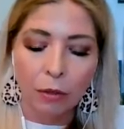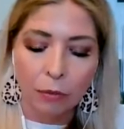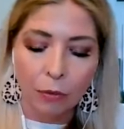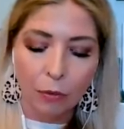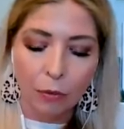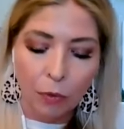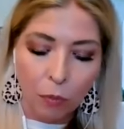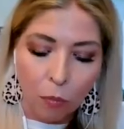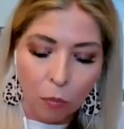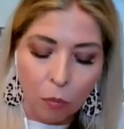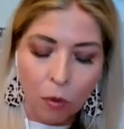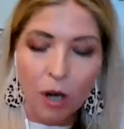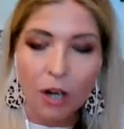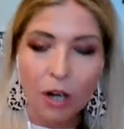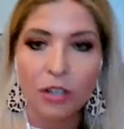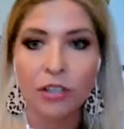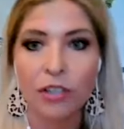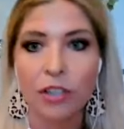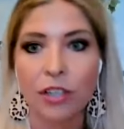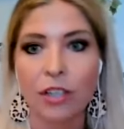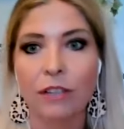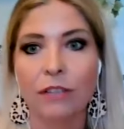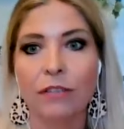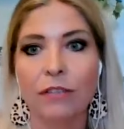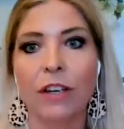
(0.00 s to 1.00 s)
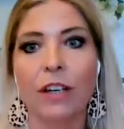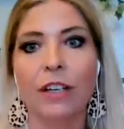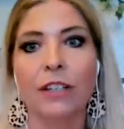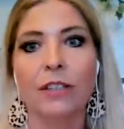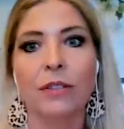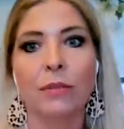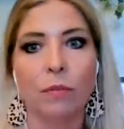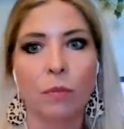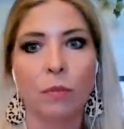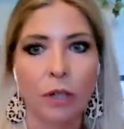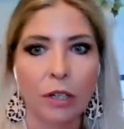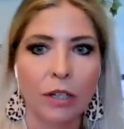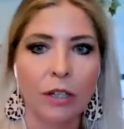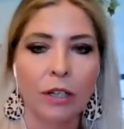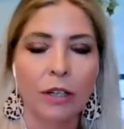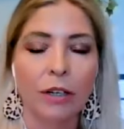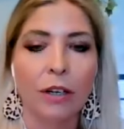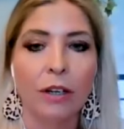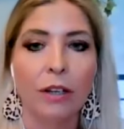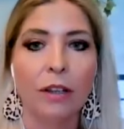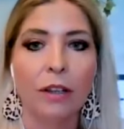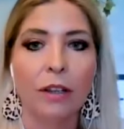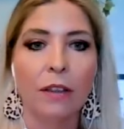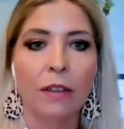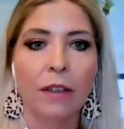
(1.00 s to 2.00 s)
through the washing of God's
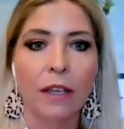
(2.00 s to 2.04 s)
word